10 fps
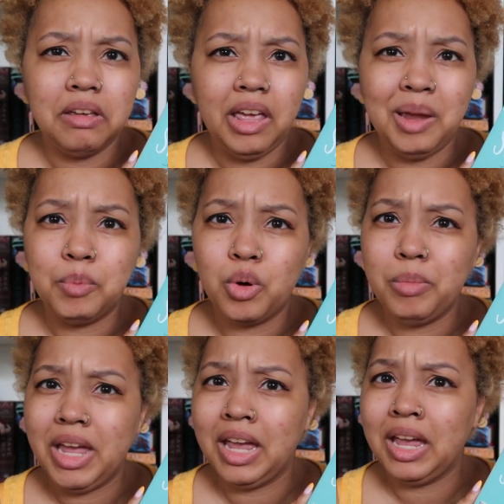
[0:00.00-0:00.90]
April,
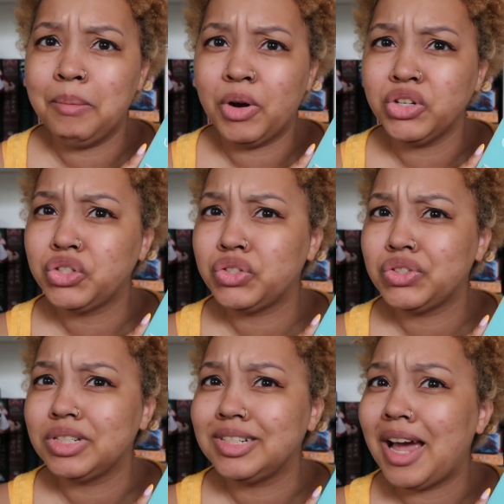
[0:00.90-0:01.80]
May,
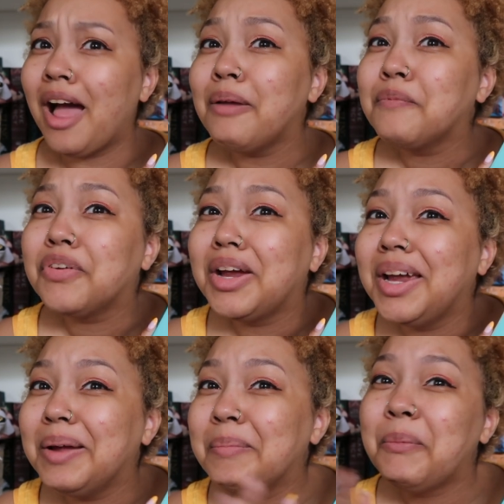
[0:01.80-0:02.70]
March time
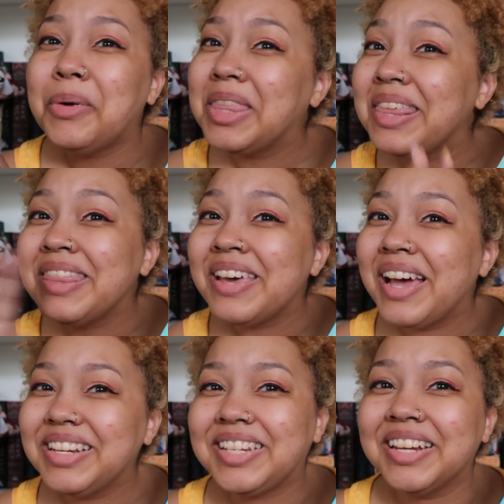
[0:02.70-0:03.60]
frame within
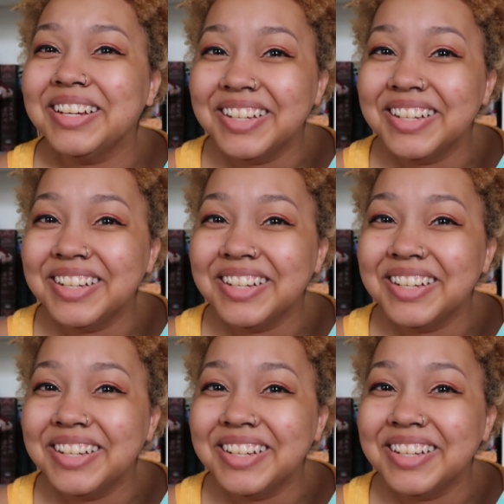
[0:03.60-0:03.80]
that.